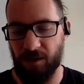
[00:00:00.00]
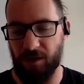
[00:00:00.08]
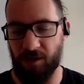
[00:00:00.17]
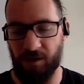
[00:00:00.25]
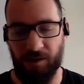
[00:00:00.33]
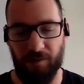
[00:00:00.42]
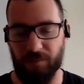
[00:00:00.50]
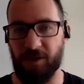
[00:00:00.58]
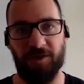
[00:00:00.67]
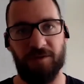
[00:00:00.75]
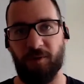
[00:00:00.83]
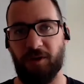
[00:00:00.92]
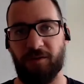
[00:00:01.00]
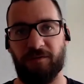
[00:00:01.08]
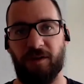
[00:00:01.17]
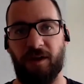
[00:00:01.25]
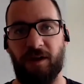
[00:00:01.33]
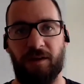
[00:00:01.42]
um, so I just moved,
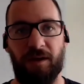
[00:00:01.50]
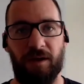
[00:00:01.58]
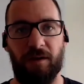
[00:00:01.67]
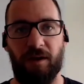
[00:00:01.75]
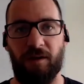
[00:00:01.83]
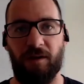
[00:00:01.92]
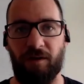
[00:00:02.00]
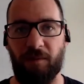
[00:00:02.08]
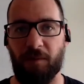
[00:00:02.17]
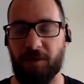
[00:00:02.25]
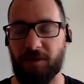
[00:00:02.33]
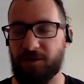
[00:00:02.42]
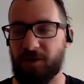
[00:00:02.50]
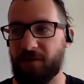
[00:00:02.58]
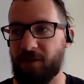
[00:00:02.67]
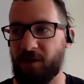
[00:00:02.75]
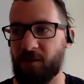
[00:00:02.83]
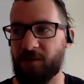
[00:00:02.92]
and then I, I remember
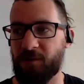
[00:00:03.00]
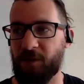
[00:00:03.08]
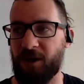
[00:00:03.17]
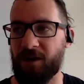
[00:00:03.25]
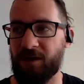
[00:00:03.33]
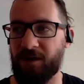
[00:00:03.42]
driving up with my I